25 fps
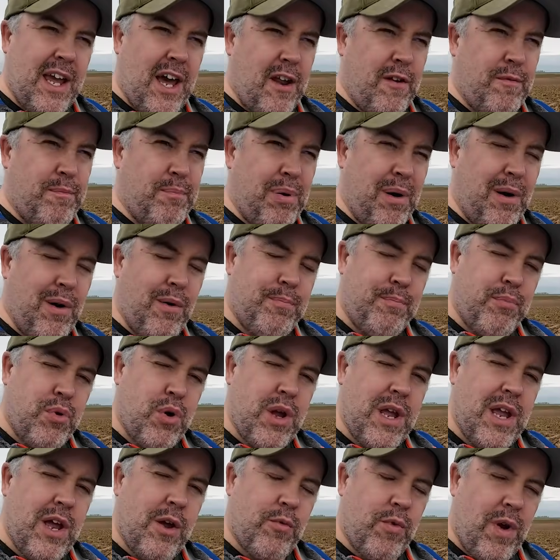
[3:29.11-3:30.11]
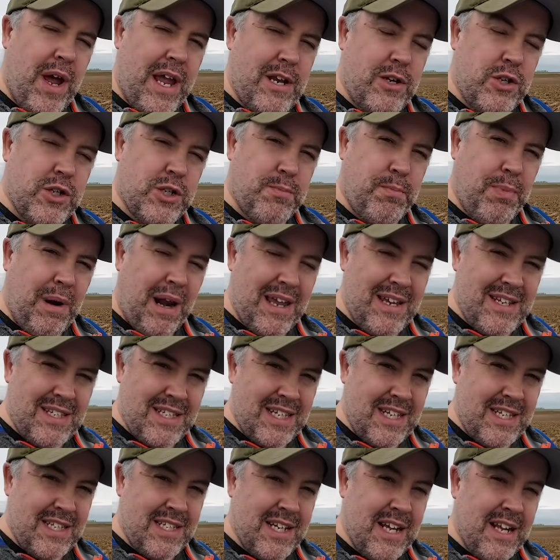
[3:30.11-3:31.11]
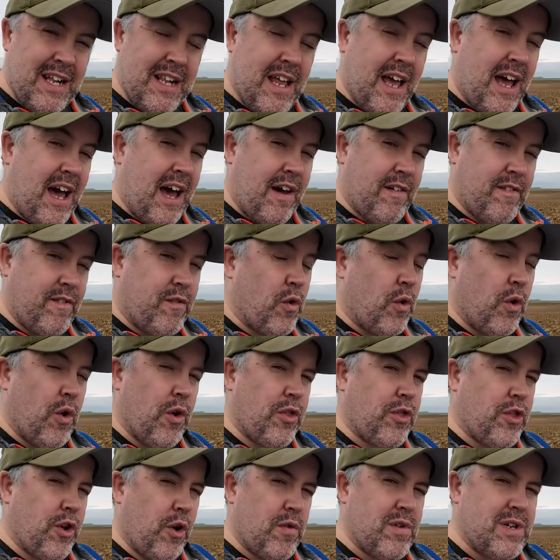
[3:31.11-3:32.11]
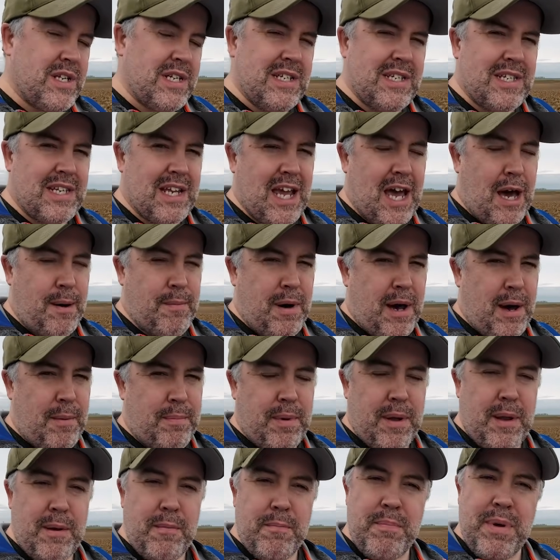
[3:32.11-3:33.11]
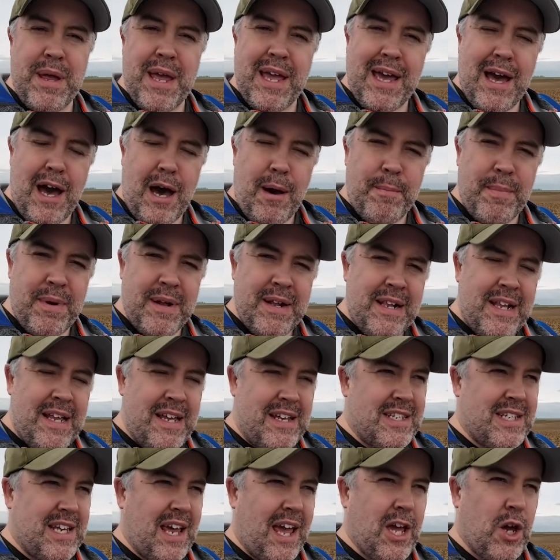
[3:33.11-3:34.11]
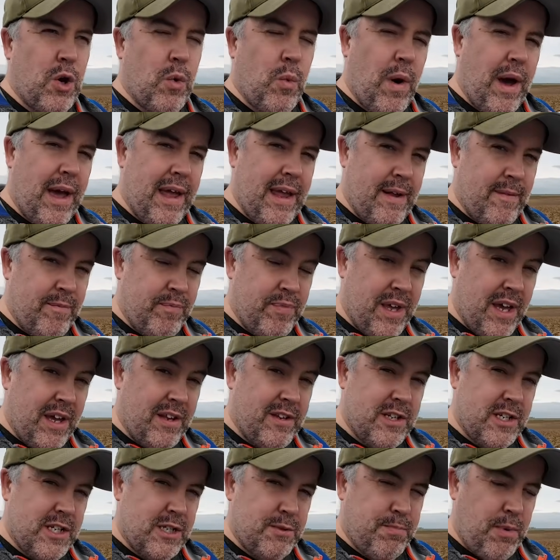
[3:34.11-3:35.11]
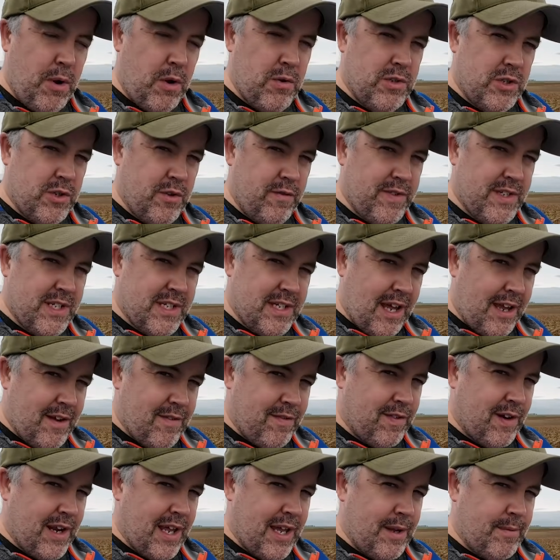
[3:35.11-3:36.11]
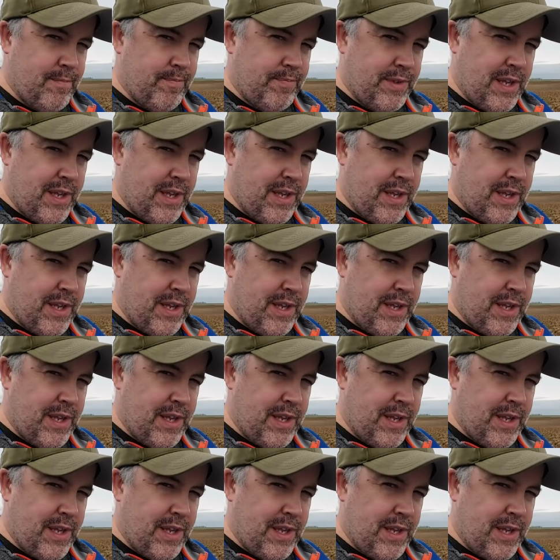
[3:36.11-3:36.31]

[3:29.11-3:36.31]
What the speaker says: kind of pre-arranged places for authorities to come up and pick up, take away and dispose of safely.